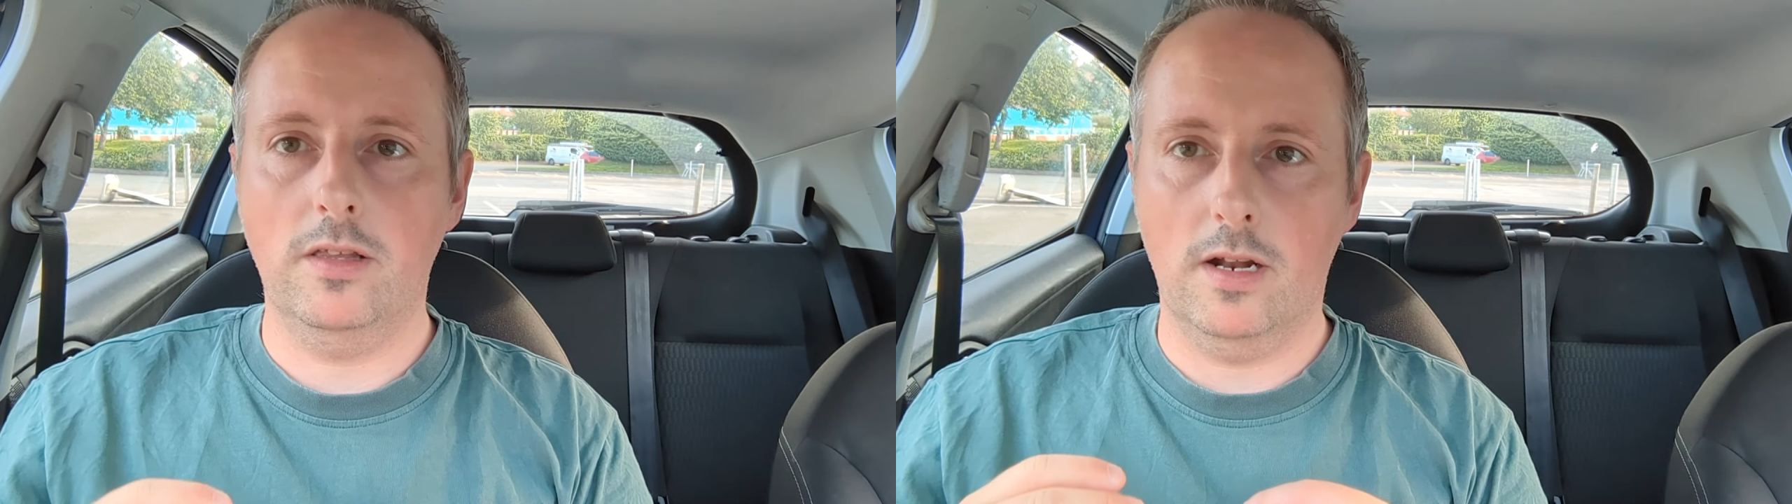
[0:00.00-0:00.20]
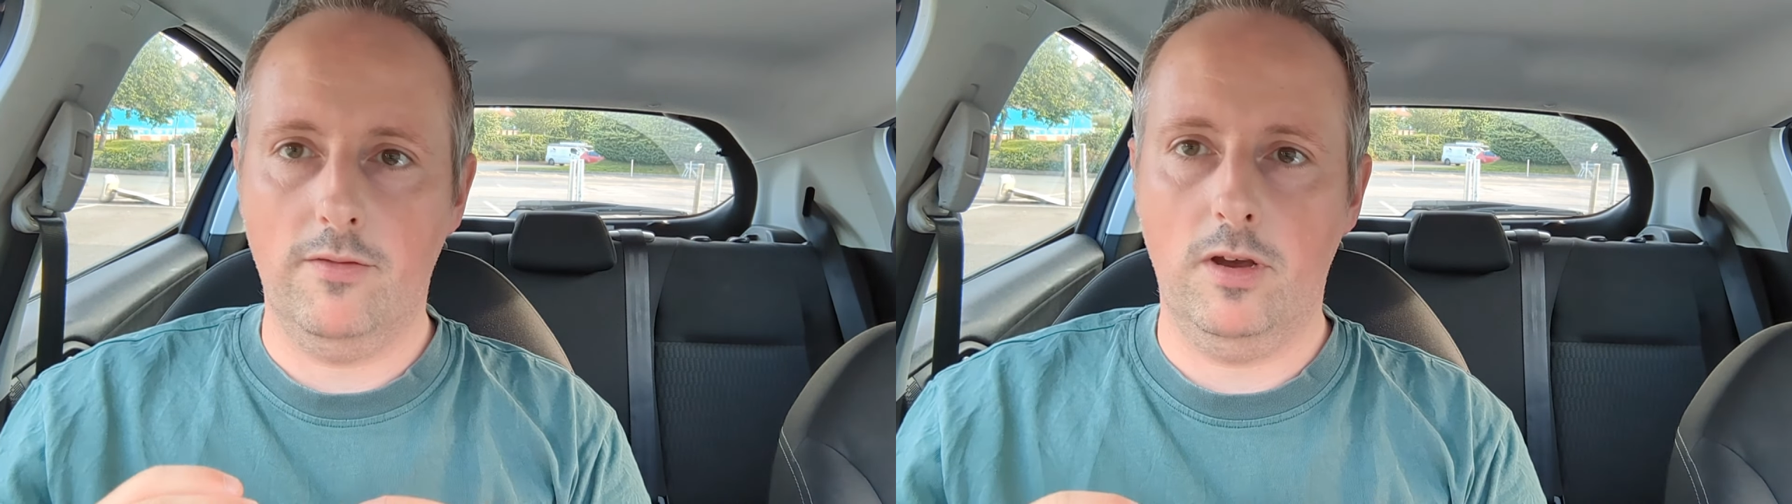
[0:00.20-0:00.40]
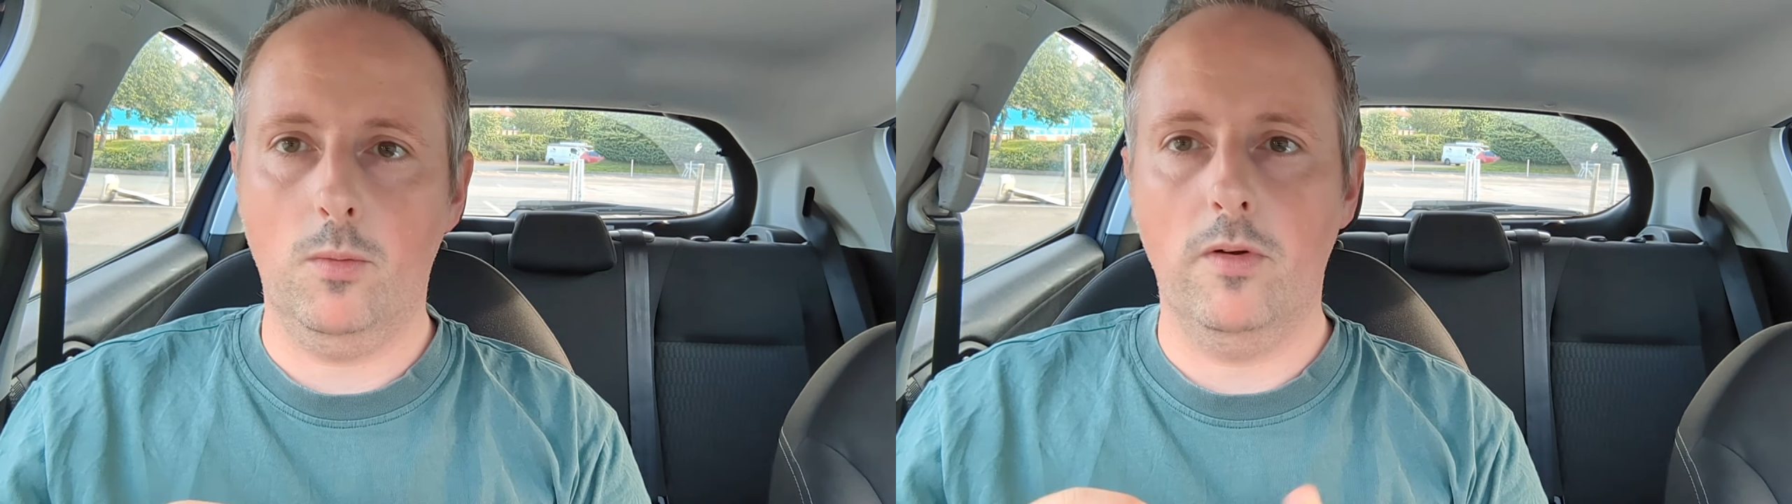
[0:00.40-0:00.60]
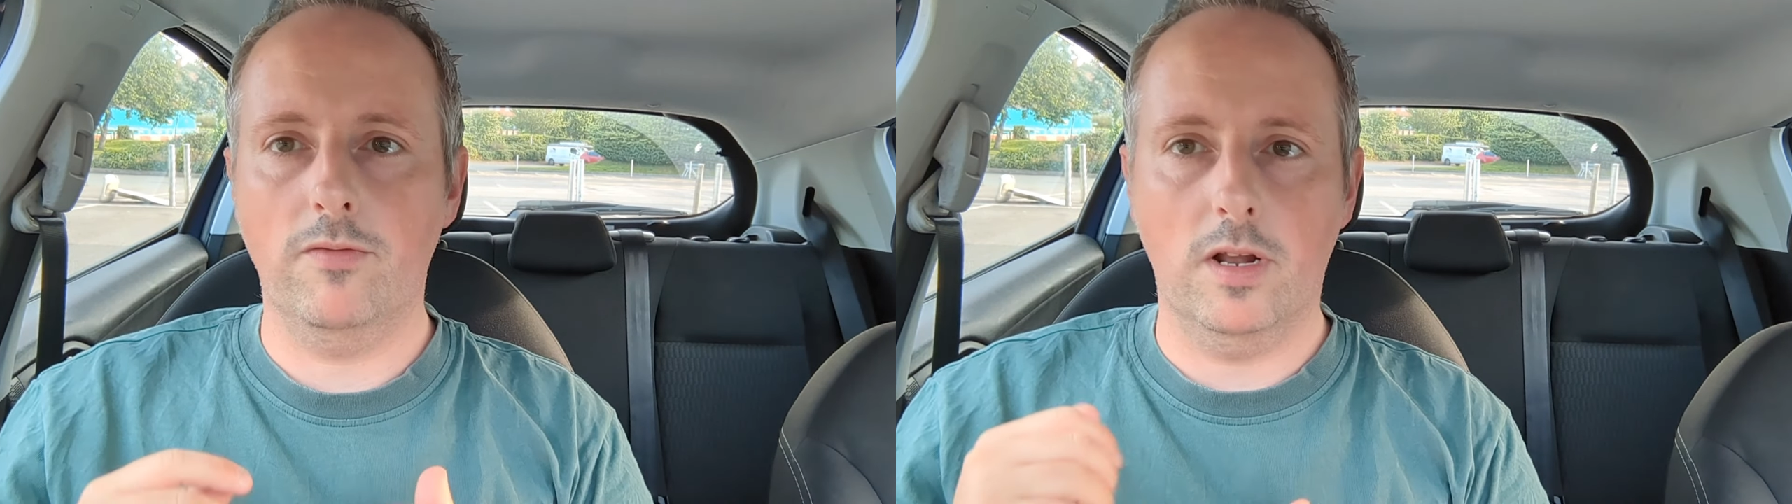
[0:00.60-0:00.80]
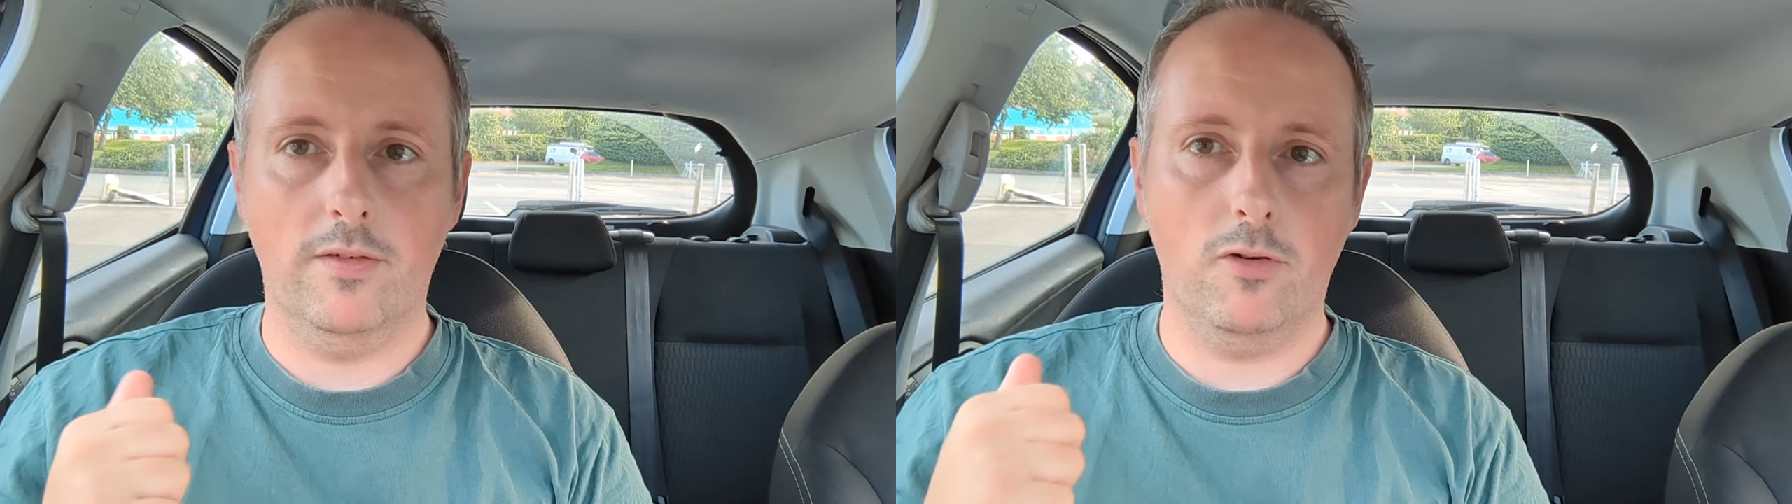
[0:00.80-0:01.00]
delivering with
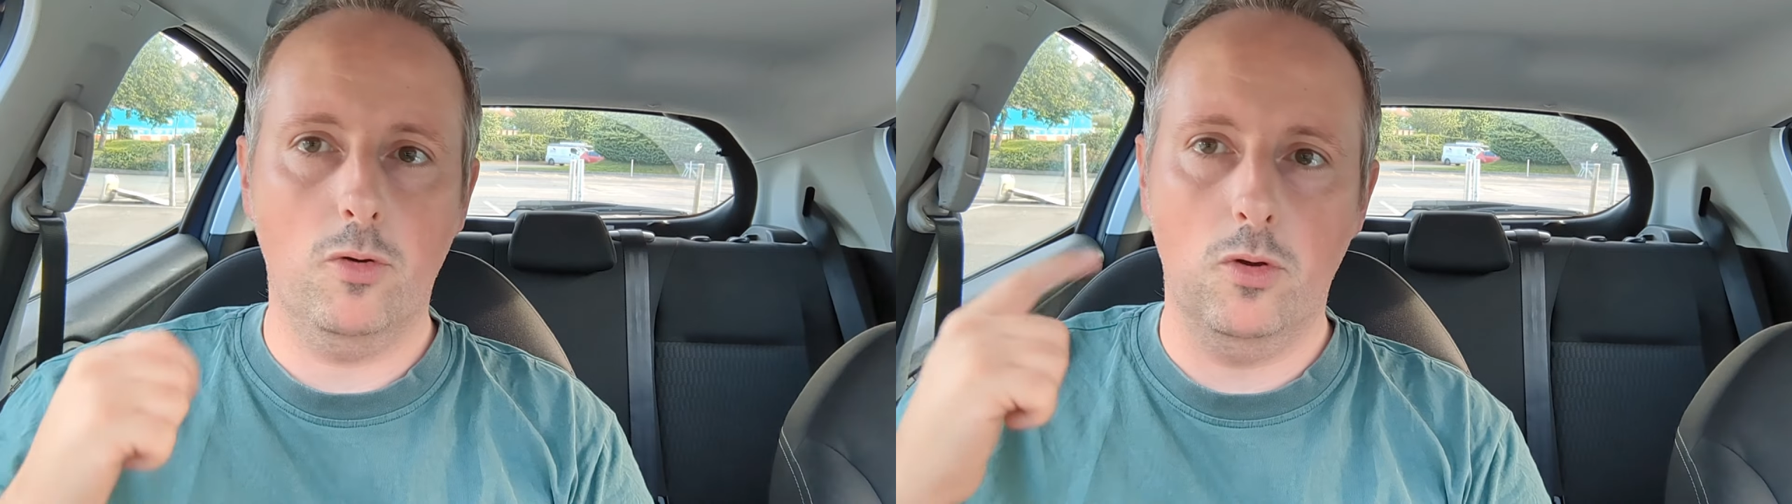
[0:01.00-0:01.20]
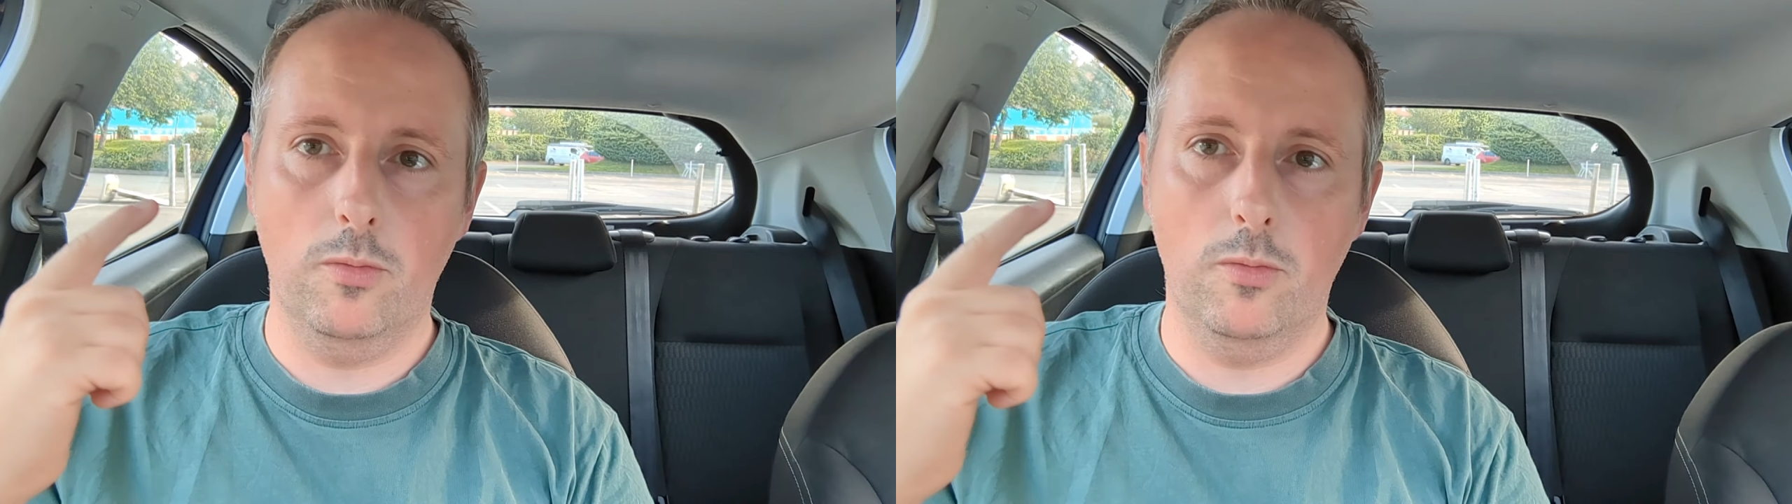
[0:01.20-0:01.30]
Deliveroo,